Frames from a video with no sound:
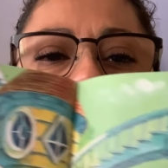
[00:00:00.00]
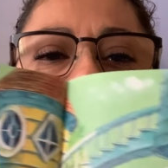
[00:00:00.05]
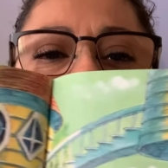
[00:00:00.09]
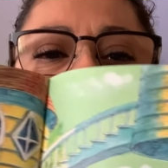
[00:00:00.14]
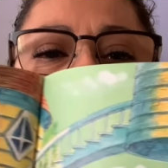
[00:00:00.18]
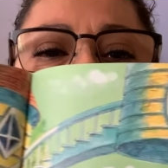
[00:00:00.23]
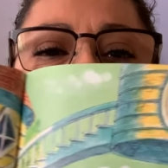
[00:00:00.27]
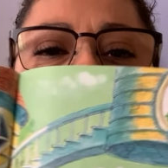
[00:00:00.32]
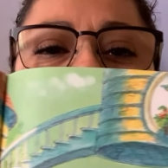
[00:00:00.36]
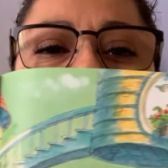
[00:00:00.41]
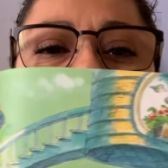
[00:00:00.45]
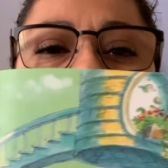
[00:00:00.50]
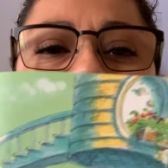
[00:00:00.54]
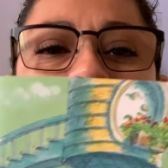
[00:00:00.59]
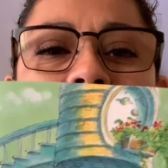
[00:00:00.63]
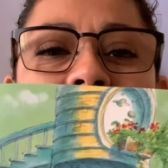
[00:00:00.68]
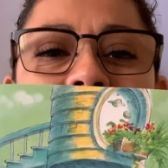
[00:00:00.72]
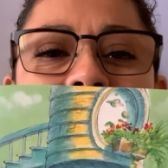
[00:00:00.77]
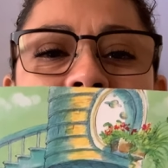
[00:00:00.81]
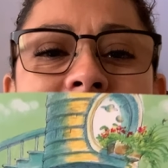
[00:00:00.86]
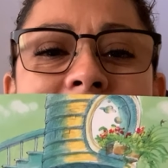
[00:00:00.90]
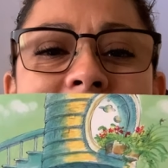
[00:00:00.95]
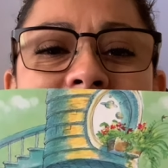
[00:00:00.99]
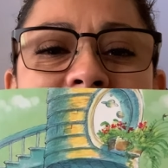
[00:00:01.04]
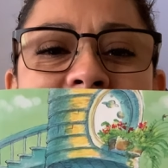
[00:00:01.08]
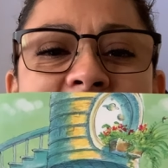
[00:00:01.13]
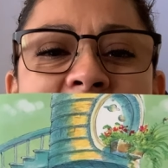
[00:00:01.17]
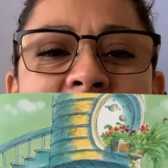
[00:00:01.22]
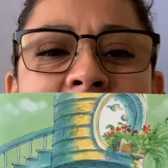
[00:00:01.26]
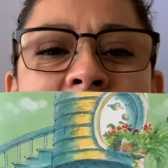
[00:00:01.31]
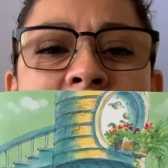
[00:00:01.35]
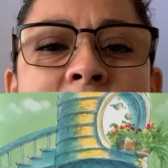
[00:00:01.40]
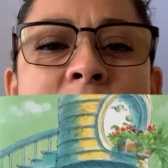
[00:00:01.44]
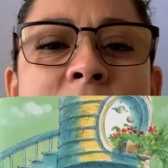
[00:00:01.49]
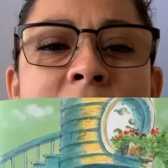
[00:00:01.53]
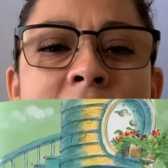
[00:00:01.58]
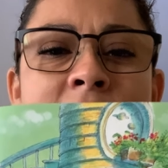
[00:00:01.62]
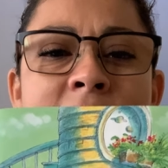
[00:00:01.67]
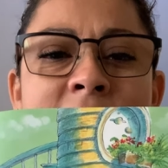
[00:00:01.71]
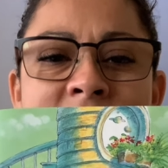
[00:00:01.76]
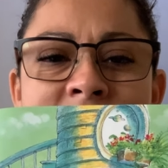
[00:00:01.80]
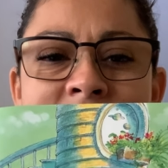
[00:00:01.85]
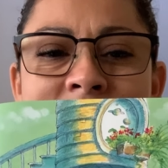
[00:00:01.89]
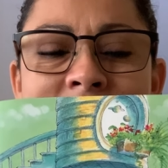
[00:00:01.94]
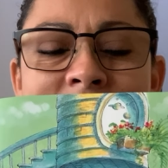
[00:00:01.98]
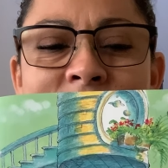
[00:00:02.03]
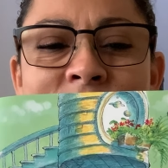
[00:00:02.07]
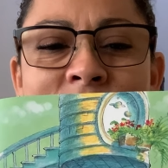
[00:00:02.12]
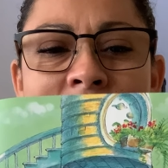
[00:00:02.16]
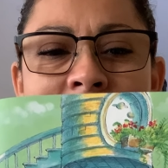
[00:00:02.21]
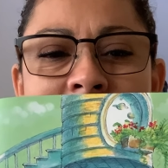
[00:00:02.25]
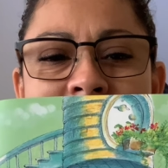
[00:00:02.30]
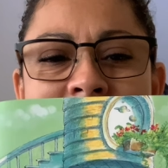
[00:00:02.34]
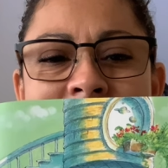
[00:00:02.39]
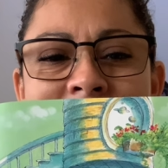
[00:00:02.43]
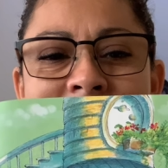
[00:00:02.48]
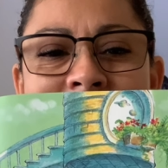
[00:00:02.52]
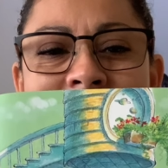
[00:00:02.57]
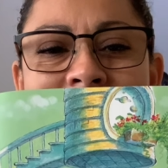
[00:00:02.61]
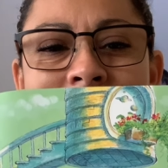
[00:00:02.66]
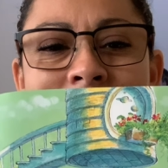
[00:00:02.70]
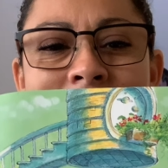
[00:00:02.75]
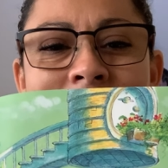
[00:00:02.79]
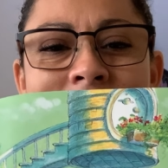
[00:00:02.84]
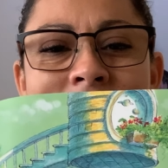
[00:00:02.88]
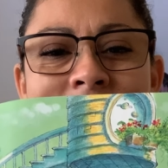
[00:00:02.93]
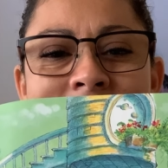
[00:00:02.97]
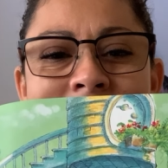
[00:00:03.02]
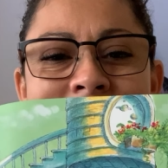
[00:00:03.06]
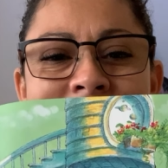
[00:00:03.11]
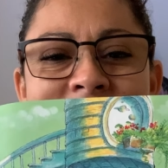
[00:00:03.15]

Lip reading: she made an amazing race car.